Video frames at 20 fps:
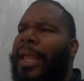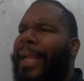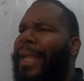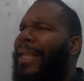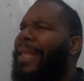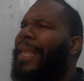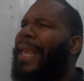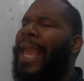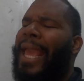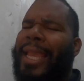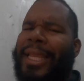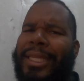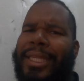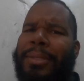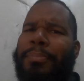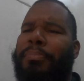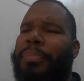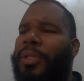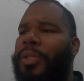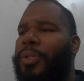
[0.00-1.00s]
like a
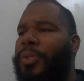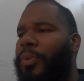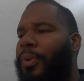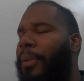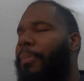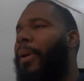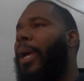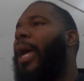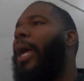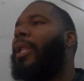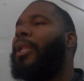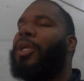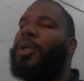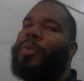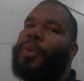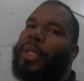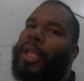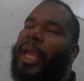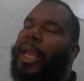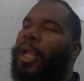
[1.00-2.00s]
candy blue
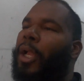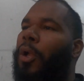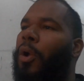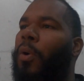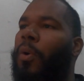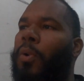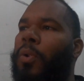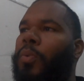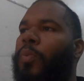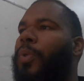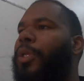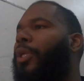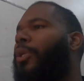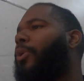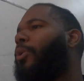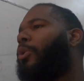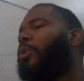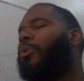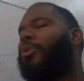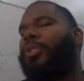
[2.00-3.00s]
Impala with like gold
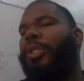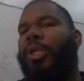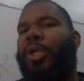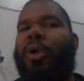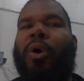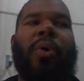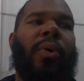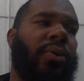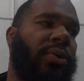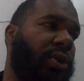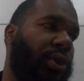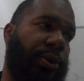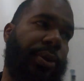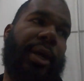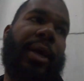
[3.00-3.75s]
wheels and gold